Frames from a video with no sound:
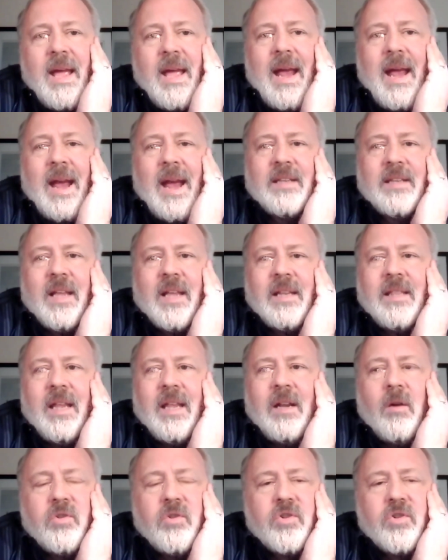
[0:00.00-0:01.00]
and it's like they
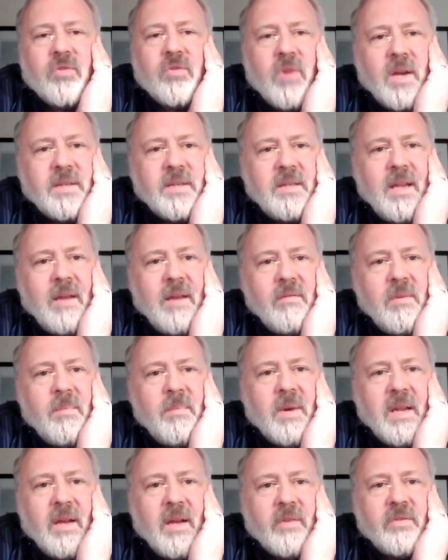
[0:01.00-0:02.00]
don't trust
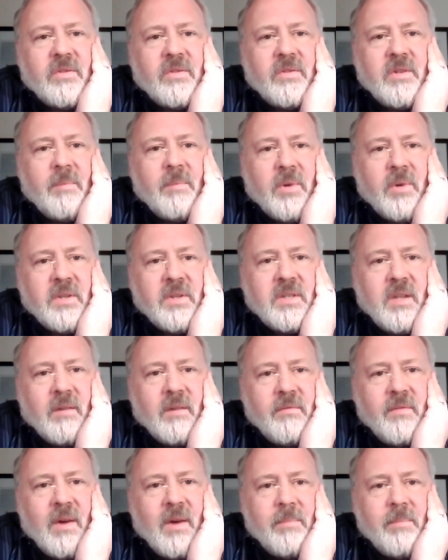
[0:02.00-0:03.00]
everybody else to put
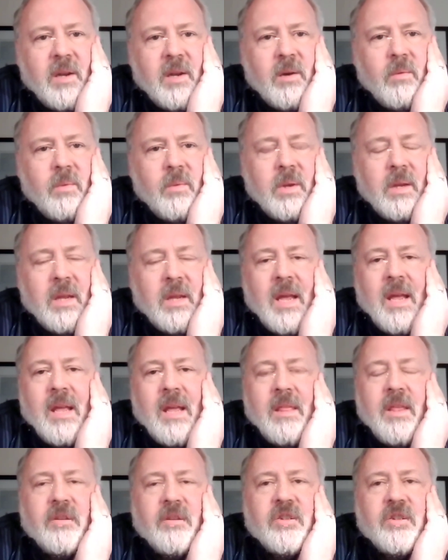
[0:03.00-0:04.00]
stuff up you know we,
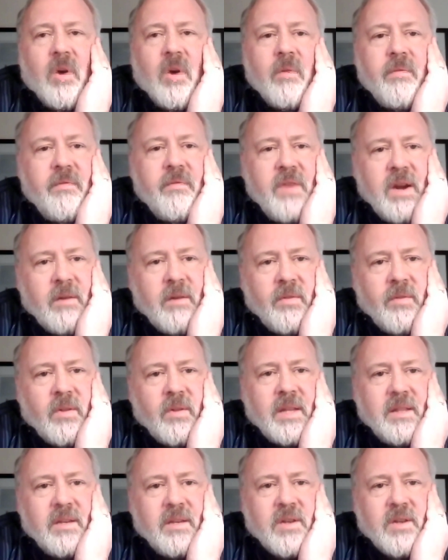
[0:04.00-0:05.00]
they're so fearful
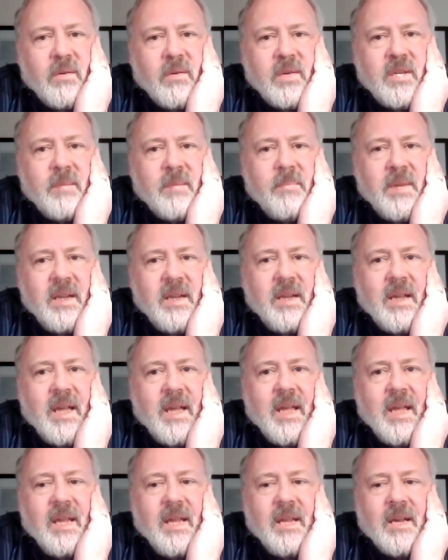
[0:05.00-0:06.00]
that there's going to be
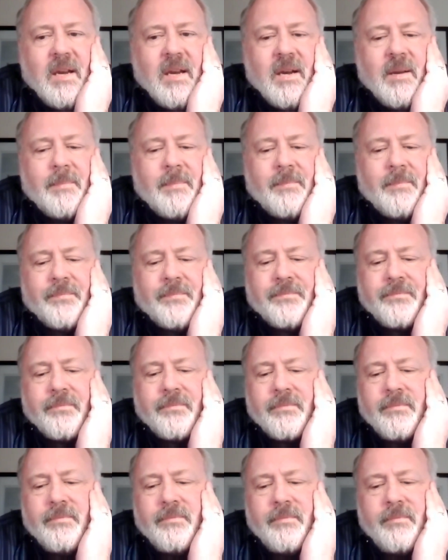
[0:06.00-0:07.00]
a uh,
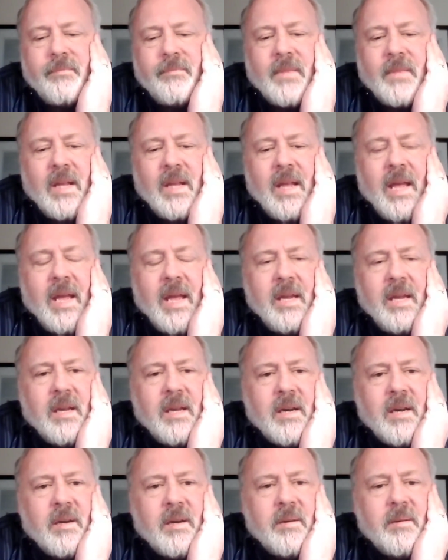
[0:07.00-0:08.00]
a,
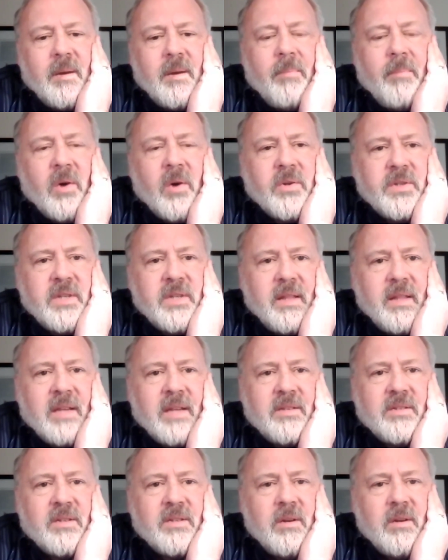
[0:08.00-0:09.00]
uh, a, posting
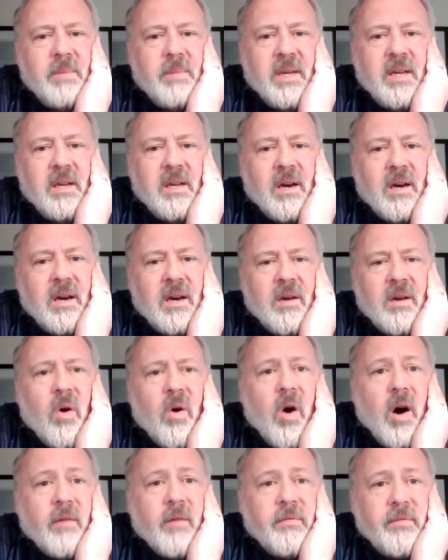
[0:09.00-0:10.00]
that's going to be uh,
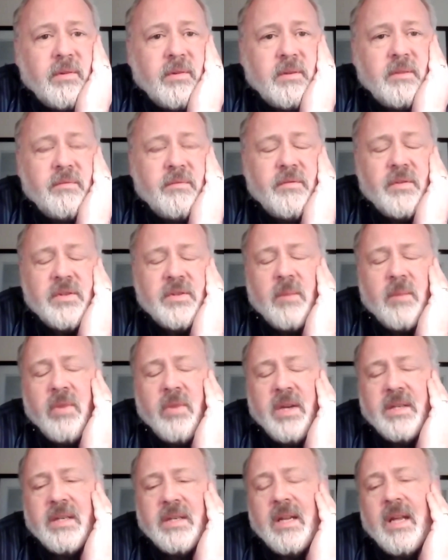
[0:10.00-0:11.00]
off for some
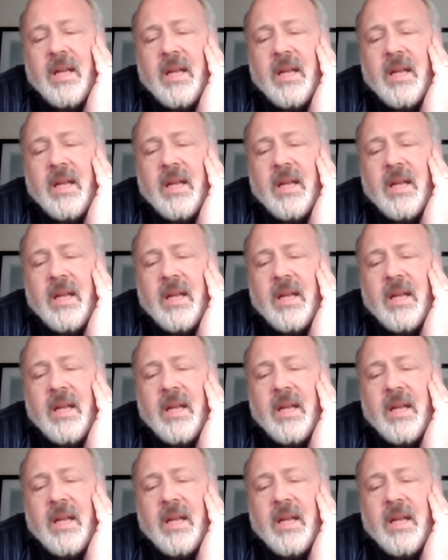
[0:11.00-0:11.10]
reason